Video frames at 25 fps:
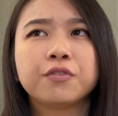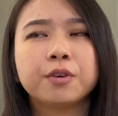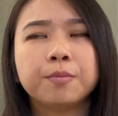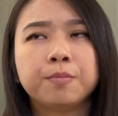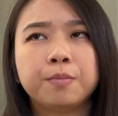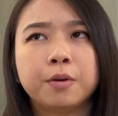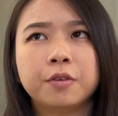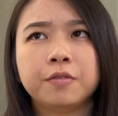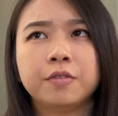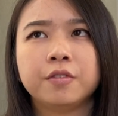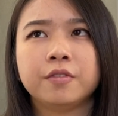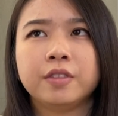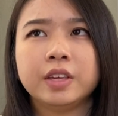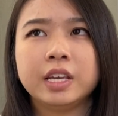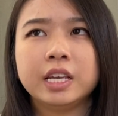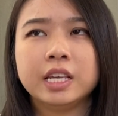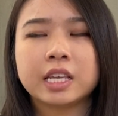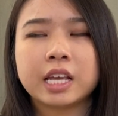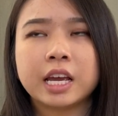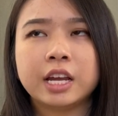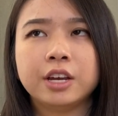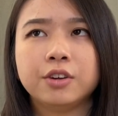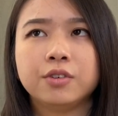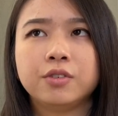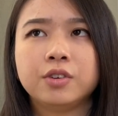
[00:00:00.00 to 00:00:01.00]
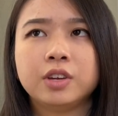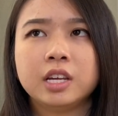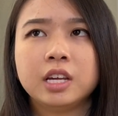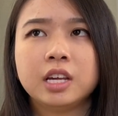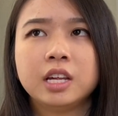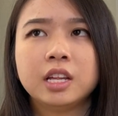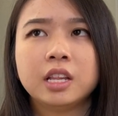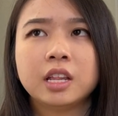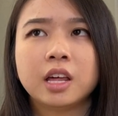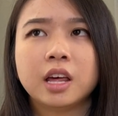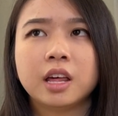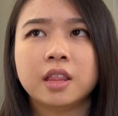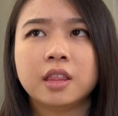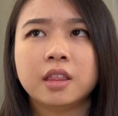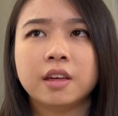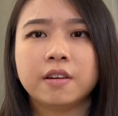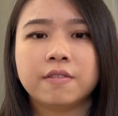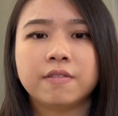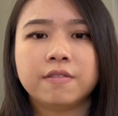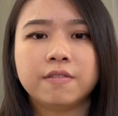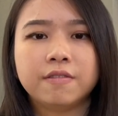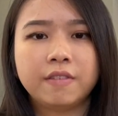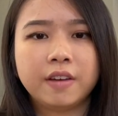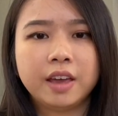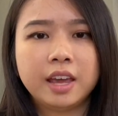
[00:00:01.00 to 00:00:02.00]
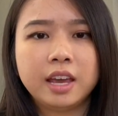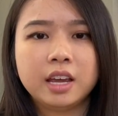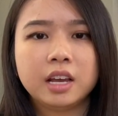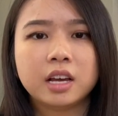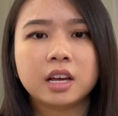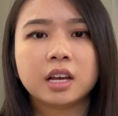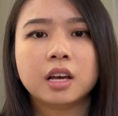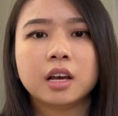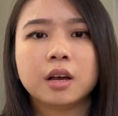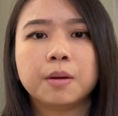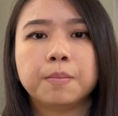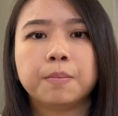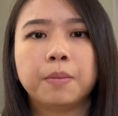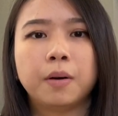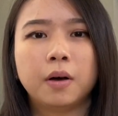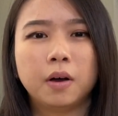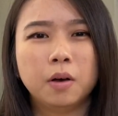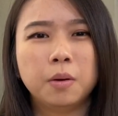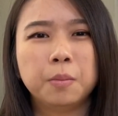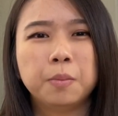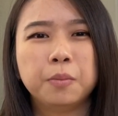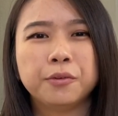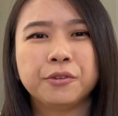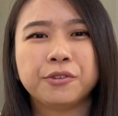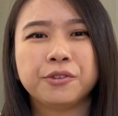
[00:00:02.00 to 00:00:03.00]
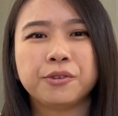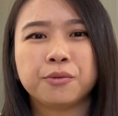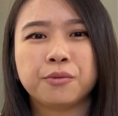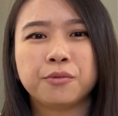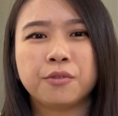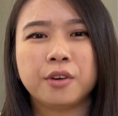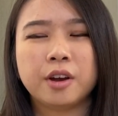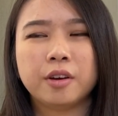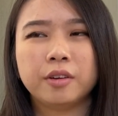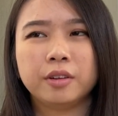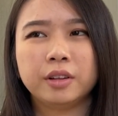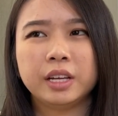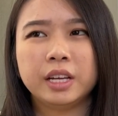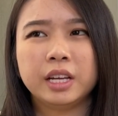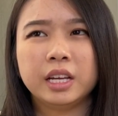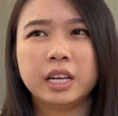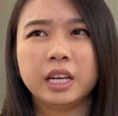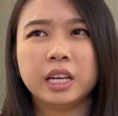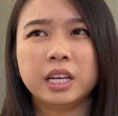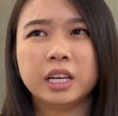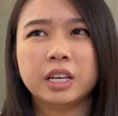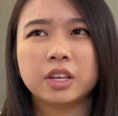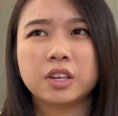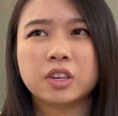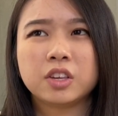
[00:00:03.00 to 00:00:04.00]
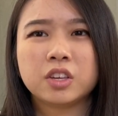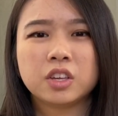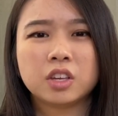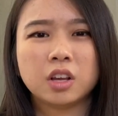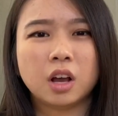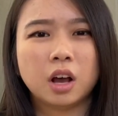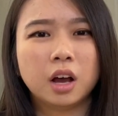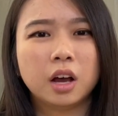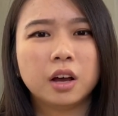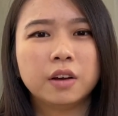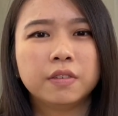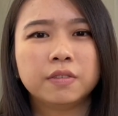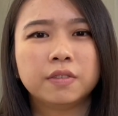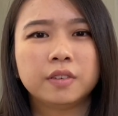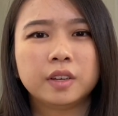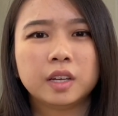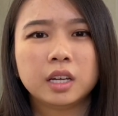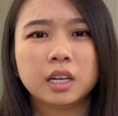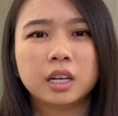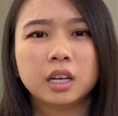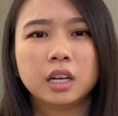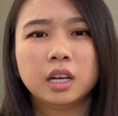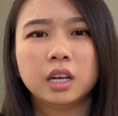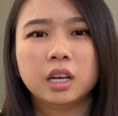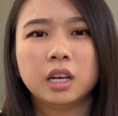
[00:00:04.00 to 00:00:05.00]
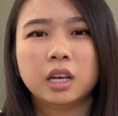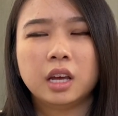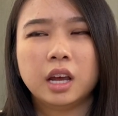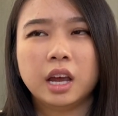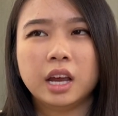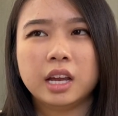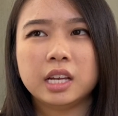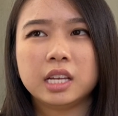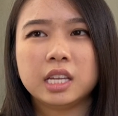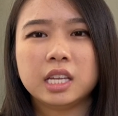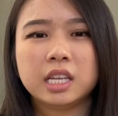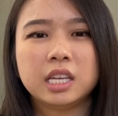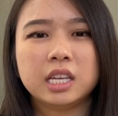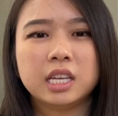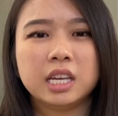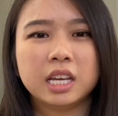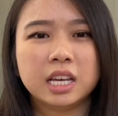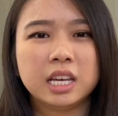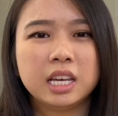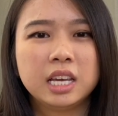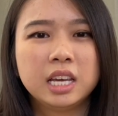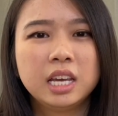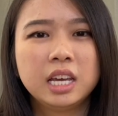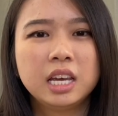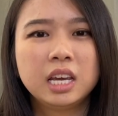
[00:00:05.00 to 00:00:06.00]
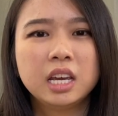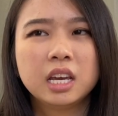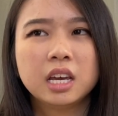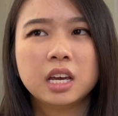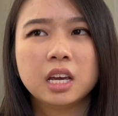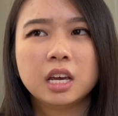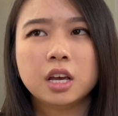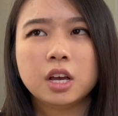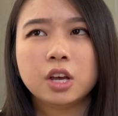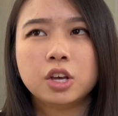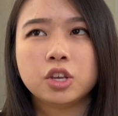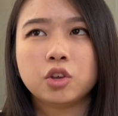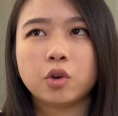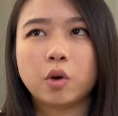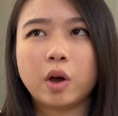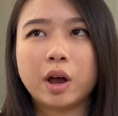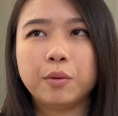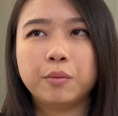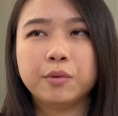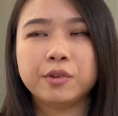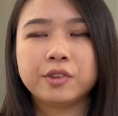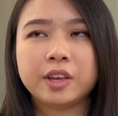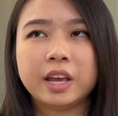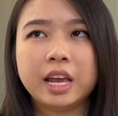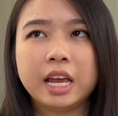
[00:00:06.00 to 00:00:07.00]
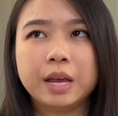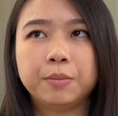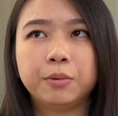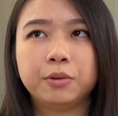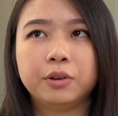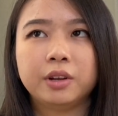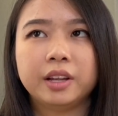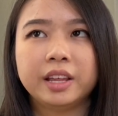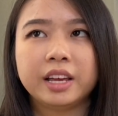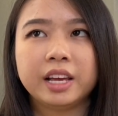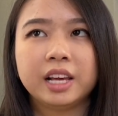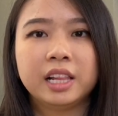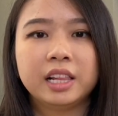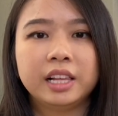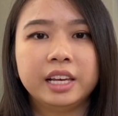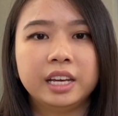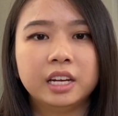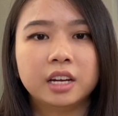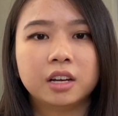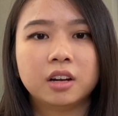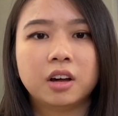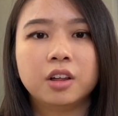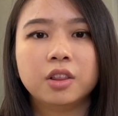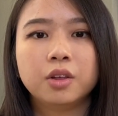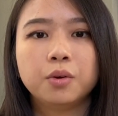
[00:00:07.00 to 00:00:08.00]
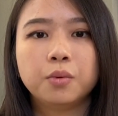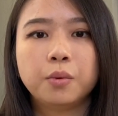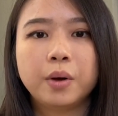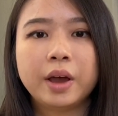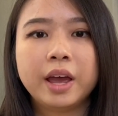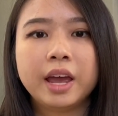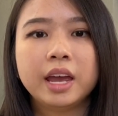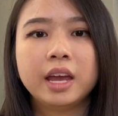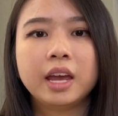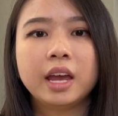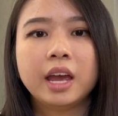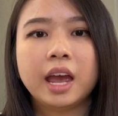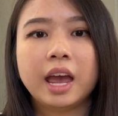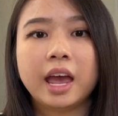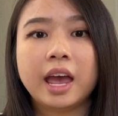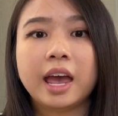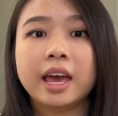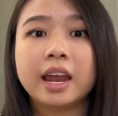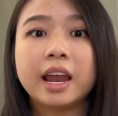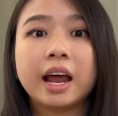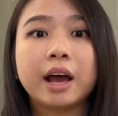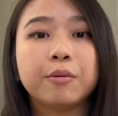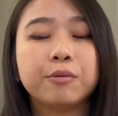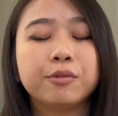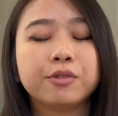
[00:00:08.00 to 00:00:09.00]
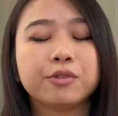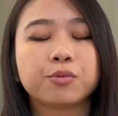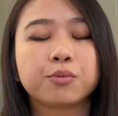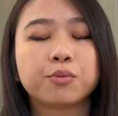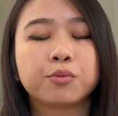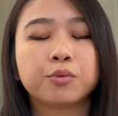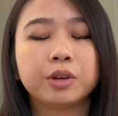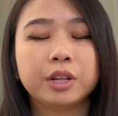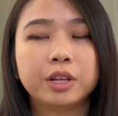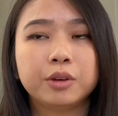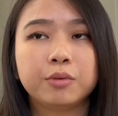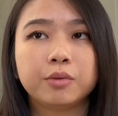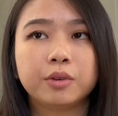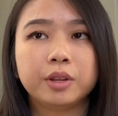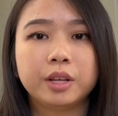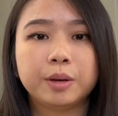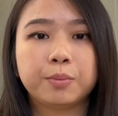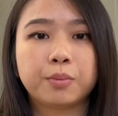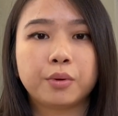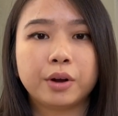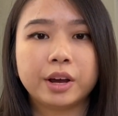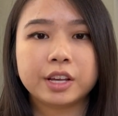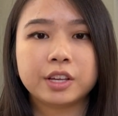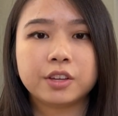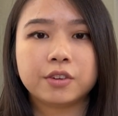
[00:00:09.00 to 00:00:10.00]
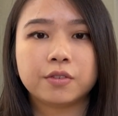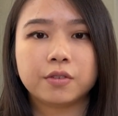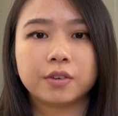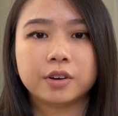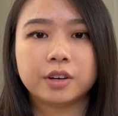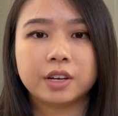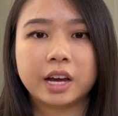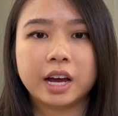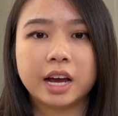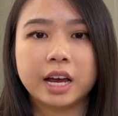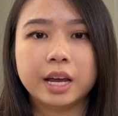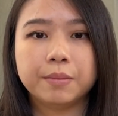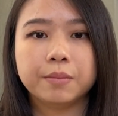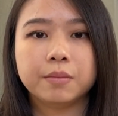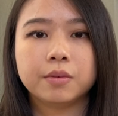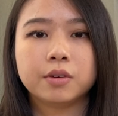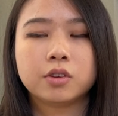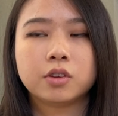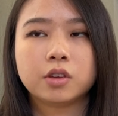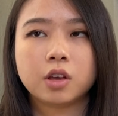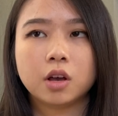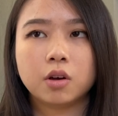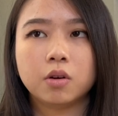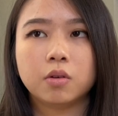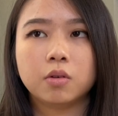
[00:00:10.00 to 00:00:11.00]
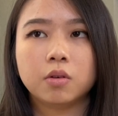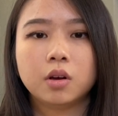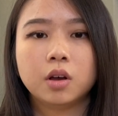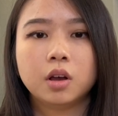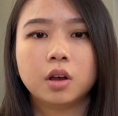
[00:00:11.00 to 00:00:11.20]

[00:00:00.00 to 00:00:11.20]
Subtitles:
for both of these endo teeth, the fake pulp was really soft and sticky. So I wasn't able to like clean it all the way. And I was really, really pressed for time. So